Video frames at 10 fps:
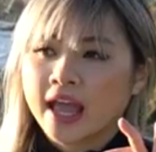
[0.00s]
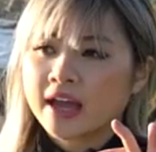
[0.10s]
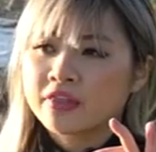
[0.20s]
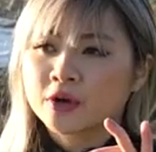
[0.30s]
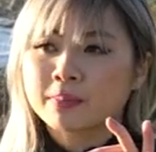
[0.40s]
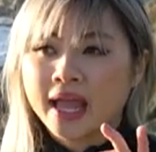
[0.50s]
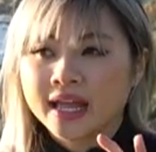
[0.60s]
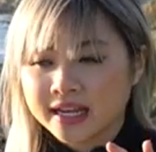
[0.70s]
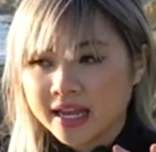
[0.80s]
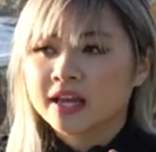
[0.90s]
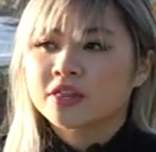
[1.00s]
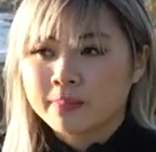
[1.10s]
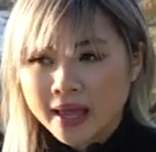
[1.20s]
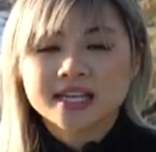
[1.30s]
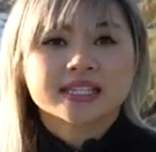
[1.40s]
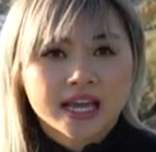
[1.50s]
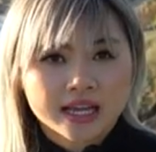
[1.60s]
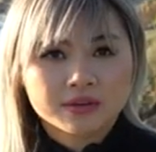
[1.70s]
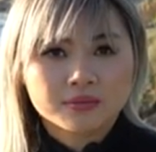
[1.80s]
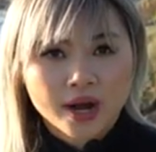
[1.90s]
and they're painting the
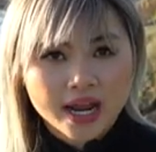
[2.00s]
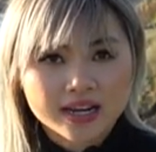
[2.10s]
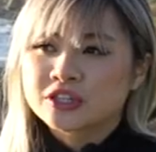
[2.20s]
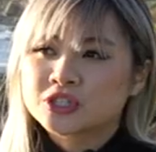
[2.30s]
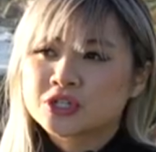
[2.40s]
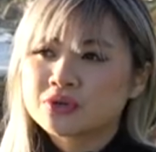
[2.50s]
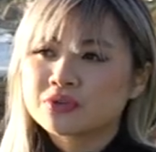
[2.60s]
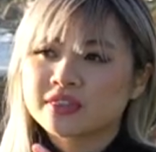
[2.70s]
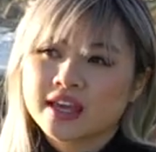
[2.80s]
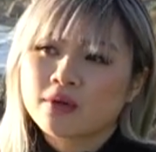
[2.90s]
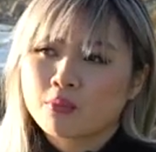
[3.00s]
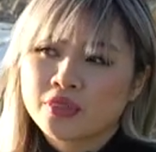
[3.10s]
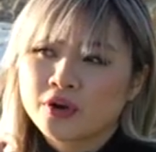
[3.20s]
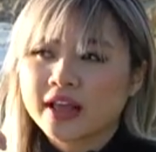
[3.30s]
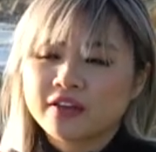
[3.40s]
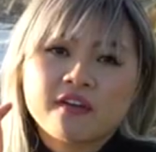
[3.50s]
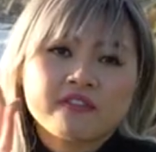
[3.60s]
painting, right? Do you think when they're like